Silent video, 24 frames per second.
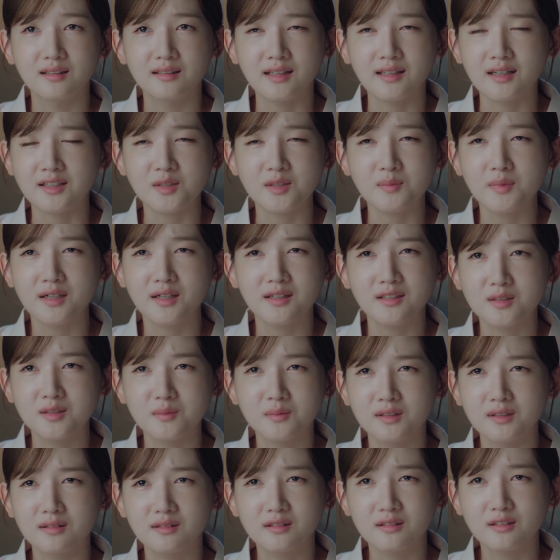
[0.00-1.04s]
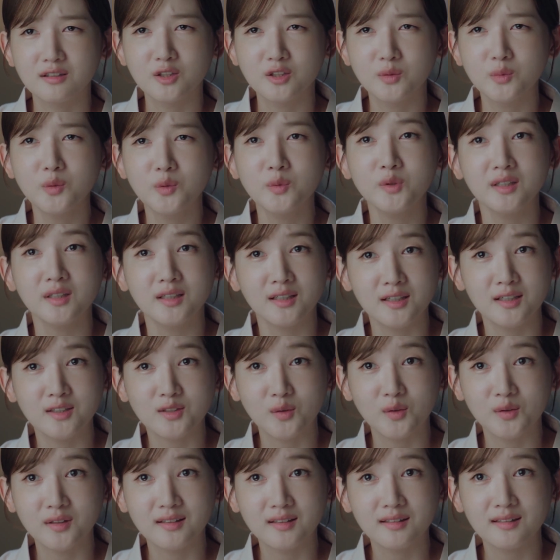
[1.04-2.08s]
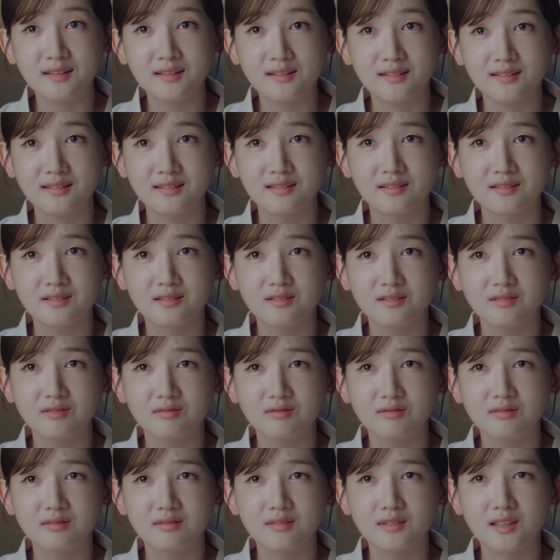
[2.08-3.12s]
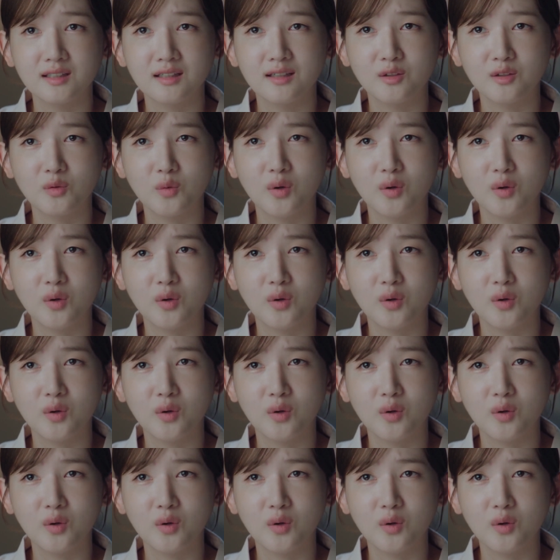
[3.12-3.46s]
suggesting Jung Hyun-oh talk about his own issues instead.